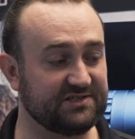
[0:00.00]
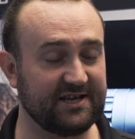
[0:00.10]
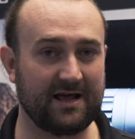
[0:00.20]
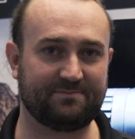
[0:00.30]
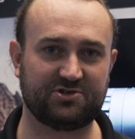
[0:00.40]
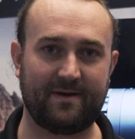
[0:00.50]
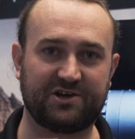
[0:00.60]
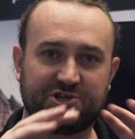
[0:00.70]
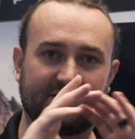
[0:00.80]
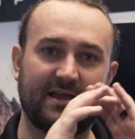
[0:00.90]
setup to
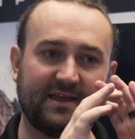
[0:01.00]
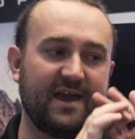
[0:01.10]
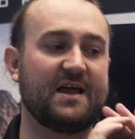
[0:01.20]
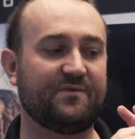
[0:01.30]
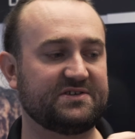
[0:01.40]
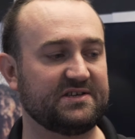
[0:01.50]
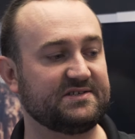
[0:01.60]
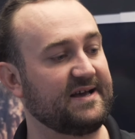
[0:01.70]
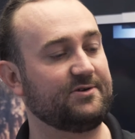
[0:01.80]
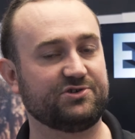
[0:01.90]
make sure that that canvas
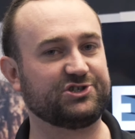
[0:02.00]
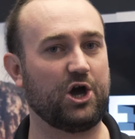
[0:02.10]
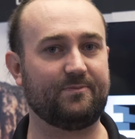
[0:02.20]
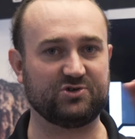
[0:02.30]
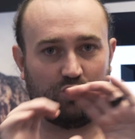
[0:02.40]
inside your scope is